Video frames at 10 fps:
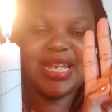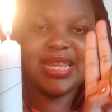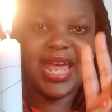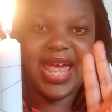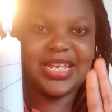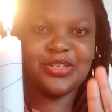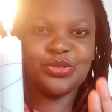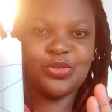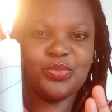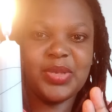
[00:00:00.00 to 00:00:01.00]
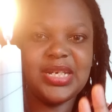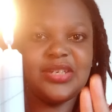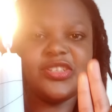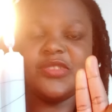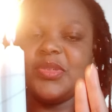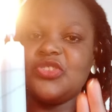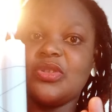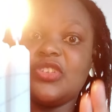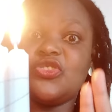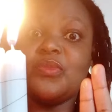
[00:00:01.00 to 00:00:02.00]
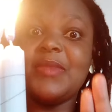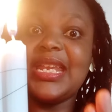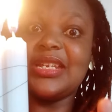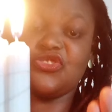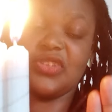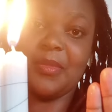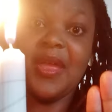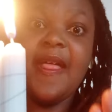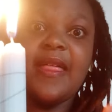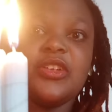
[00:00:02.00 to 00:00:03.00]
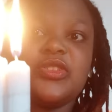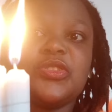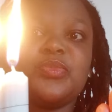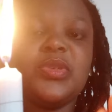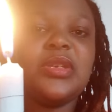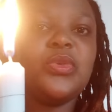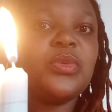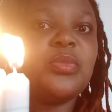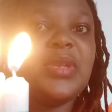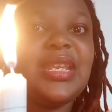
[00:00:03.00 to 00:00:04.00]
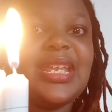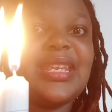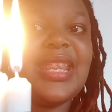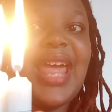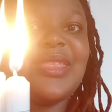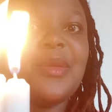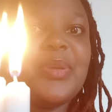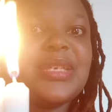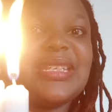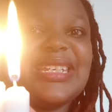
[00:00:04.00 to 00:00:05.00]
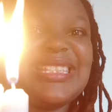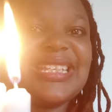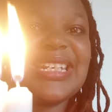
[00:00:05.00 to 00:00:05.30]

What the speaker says: and the other is not burning, just make sure that you manage them. It would mean that the other person is